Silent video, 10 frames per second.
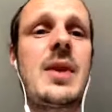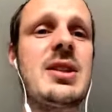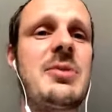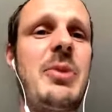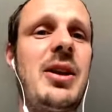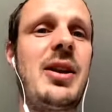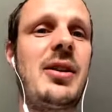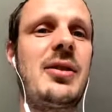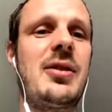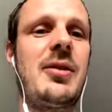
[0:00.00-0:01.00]

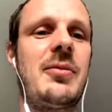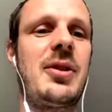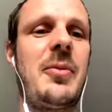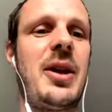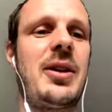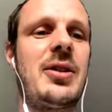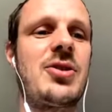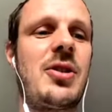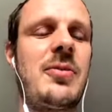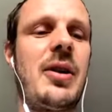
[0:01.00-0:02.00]
speaking to the media in
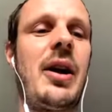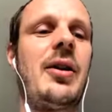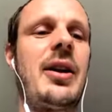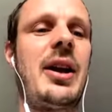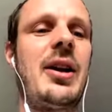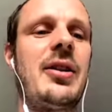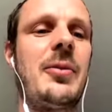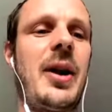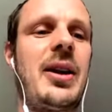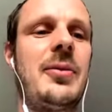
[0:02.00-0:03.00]
Germany or in England the
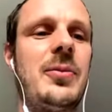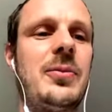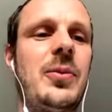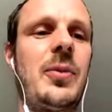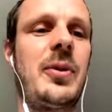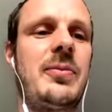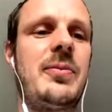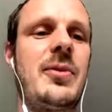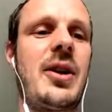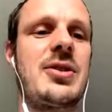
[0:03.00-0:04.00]
way you would with
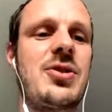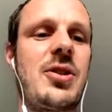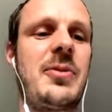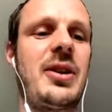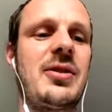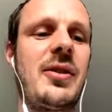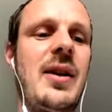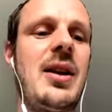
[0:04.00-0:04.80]
guys in Germany. So